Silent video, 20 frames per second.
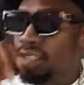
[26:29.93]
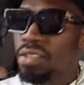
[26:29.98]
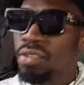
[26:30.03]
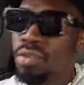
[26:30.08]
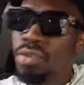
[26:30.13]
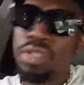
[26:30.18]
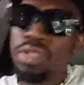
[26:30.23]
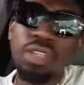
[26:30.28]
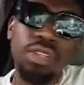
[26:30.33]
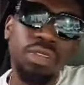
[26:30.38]

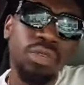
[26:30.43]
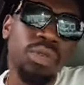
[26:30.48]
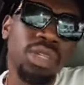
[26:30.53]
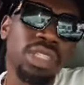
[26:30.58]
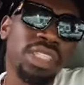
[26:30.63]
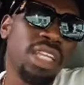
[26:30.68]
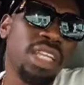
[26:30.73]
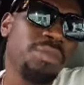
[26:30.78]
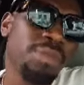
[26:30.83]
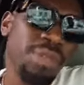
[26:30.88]
We don't know
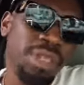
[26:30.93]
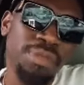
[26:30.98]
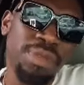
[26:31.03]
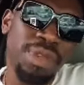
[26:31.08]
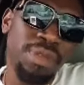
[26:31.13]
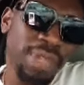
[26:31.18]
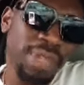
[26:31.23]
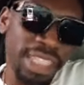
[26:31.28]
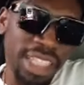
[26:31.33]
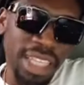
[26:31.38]
so the people
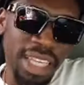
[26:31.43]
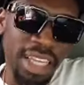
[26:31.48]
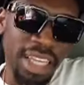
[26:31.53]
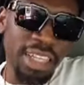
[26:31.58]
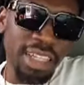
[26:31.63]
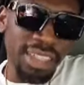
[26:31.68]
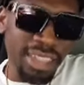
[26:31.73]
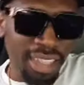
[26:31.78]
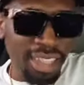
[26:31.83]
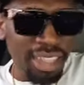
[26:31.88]
must say like
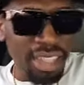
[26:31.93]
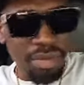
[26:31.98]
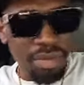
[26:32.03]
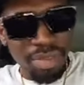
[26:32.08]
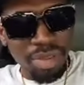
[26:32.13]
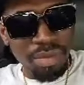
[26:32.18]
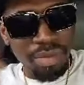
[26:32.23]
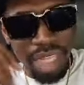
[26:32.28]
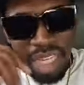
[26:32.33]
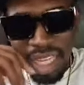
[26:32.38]
a thing them
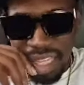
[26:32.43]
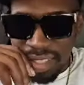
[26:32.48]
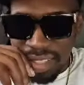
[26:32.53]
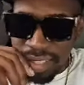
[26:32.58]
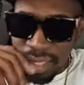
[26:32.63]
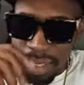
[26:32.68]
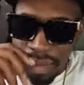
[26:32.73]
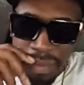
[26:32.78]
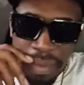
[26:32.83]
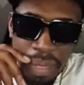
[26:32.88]
for Mother's Day.
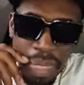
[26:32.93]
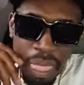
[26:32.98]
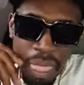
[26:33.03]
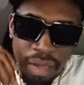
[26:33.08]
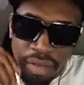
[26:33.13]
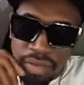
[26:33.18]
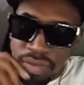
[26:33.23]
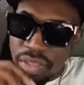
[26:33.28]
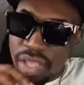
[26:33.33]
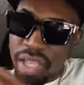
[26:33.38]

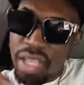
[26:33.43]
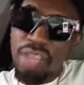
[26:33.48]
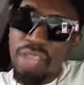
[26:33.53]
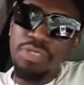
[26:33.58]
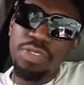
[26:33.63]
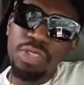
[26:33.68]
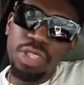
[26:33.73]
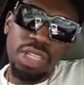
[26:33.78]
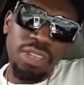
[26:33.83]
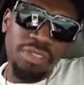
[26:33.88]
If
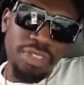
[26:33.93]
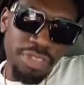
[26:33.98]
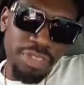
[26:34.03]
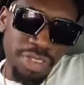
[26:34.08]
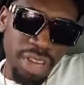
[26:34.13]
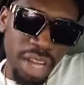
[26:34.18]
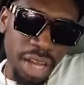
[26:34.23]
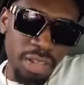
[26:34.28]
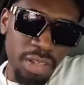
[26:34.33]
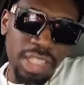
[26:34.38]
we do even
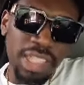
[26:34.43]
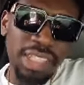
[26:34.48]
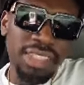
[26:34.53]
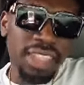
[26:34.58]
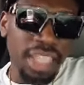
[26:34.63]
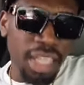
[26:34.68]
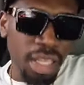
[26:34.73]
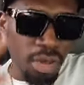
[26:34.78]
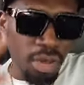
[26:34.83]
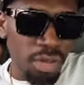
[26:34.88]
forward, just
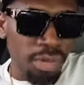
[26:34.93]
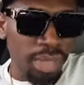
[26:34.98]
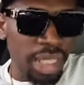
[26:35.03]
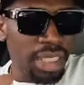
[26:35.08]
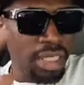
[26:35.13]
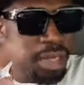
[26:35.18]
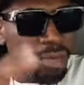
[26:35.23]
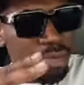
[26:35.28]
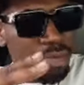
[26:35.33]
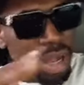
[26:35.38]
tell the woman
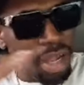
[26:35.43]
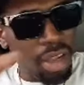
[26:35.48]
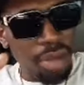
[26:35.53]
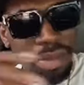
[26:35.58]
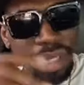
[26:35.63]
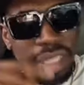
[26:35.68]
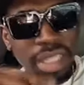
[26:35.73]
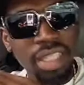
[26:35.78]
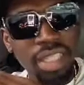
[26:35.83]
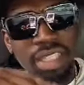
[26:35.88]
say pack up
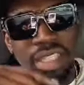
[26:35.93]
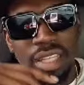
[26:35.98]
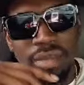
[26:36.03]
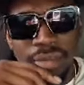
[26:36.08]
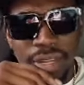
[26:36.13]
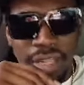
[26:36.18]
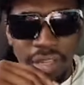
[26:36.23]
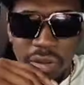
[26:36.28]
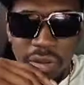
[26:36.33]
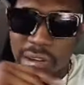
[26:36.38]
your thing them
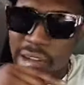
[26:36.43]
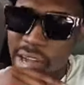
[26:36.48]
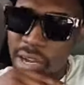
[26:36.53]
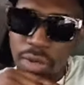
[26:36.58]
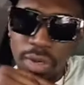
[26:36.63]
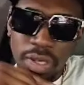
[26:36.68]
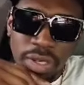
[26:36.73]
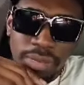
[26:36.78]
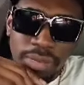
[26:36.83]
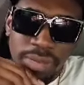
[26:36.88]
and go and
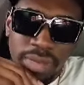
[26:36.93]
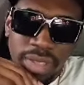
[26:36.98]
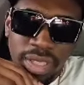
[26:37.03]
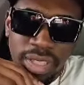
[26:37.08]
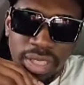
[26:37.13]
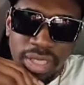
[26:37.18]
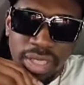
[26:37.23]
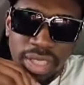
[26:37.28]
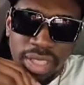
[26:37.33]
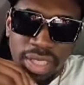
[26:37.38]
work.
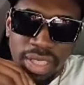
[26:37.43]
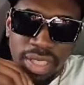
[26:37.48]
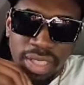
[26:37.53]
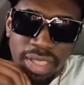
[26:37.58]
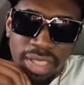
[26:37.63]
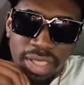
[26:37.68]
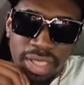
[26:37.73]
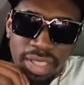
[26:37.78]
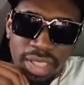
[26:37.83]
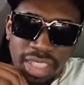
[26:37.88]

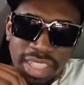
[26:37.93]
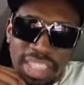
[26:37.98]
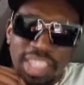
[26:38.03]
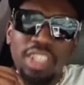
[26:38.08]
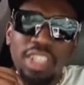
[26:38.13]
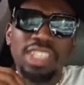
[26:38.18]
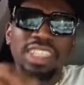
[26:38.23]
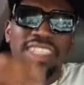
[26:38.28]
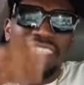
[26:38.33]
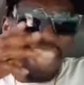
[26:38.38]

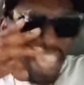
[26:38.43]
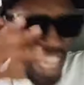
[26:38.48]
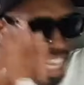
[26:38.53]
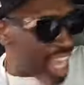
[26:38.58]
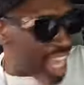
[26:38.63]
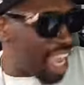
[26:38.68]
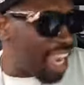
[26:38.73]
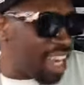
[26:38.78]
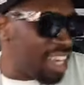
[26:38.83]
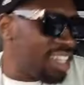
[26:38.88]
Just tell
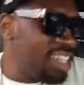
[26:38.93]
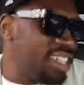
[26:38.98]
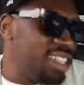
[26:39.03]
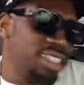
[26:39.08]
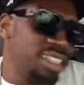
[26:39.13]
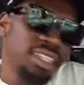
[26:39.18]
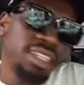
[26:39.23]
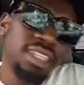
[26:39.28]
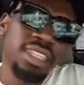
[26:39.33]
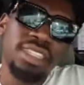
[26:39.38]
her.
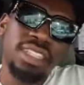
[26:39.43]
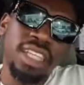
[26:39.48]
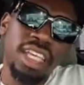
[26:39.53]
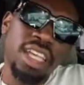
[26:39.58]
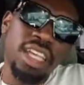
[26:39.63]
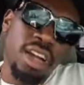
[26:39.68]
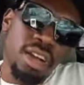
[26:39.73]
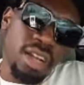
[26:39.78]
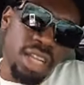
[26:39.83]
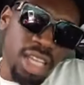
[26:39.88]
Say,
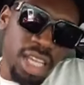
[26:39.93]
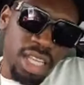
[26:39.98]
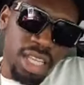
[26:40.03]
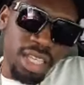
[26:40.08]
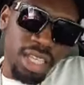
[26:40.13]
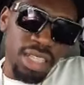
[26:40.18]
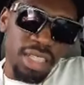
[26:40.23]
yo lady.